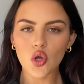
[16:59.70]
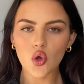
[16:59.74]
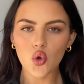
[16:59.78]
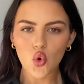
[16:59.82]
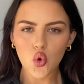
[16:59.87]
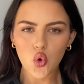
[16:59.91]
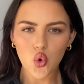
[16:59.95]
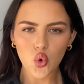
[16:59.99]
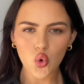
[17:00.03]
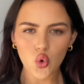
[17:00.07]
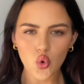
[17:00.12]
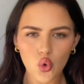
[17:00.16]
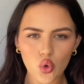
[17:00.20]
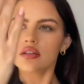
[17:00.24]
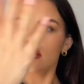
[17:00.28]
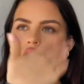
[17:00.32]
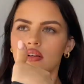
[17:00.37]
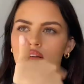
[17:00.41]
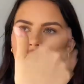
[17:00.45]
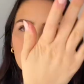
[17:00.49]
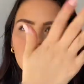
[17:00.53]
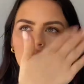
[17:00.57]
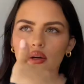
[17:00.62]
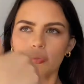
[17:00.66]

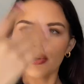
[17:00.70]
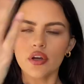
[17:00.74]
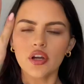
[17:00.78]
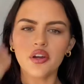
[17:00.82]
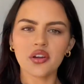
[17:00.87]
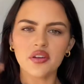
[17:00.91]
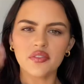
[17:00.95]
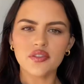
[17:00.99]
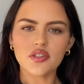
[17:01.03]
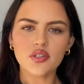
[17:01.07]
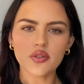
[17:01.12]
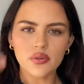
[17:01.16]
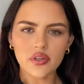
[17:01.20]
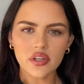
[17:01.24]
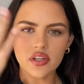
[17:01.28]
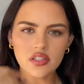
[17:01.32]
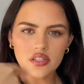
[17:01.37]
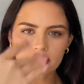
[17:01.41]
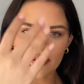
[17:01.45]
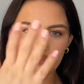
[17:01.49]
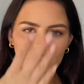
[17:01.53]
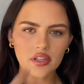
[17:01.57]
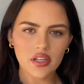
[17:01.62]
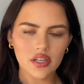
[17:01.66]
I don't want to overdo it because
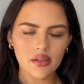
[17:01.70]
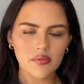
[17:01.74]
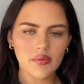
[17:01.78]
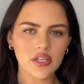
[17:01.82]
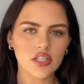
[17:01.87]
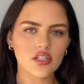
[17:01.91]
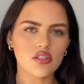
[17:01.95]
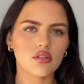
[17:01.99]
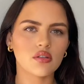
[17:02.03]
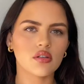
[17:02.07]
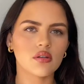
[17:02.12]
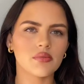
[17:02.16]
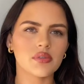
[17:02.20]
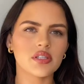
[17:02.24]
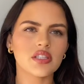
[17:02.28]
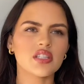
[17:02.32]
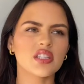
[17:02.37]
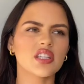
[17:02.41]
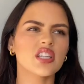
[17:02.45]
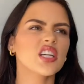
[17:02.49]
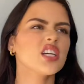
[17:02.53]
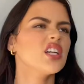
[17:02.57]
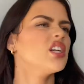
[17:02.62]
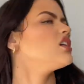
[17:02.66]
I feel like it makes it look a bit
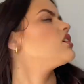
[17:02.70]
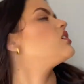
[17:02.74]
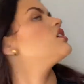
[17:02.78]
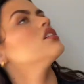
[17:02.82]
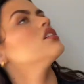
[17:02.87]
sticky.